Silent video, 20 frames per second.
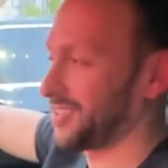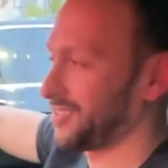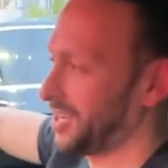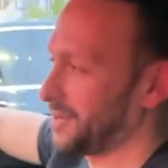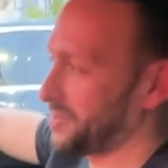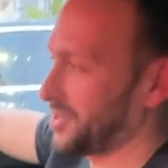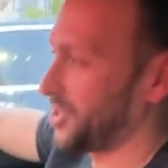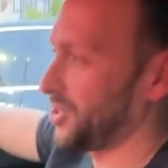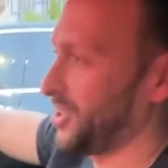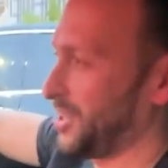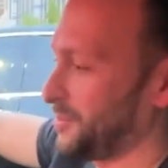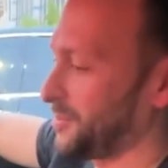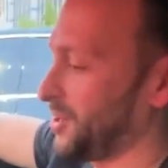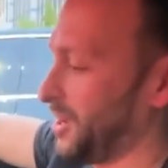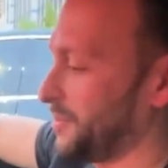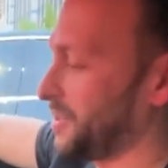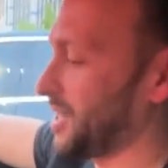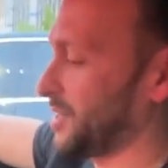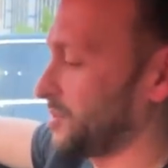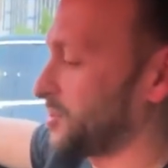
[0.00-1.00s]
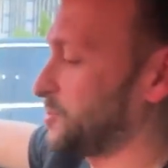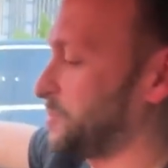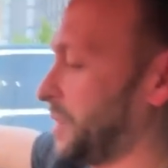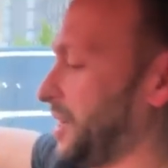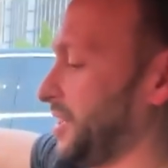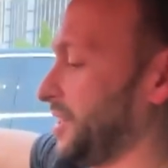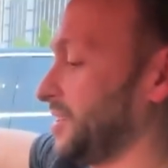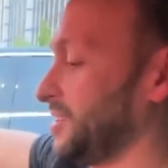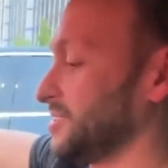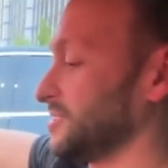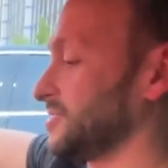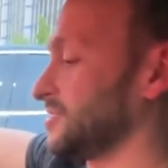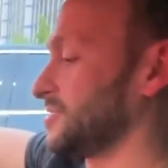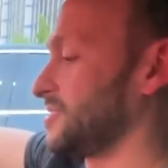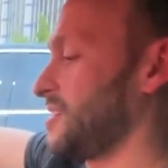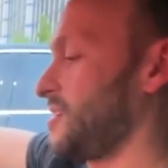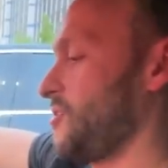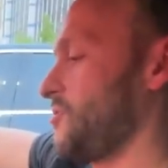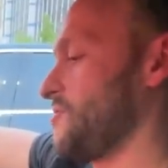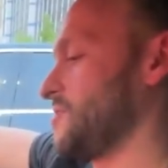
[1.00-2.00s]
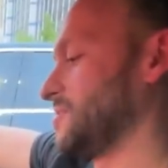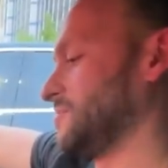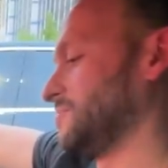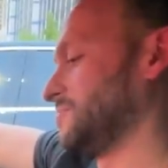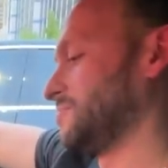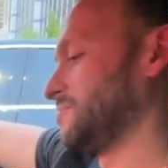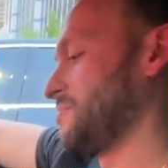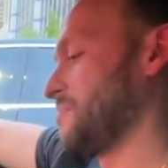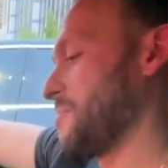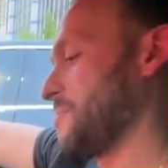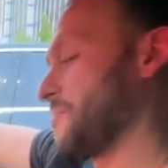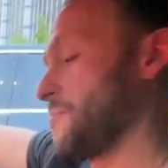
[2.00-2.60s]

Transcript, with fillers: Yeah. I'm good. I'm, I'm, in a good spot. It it took us like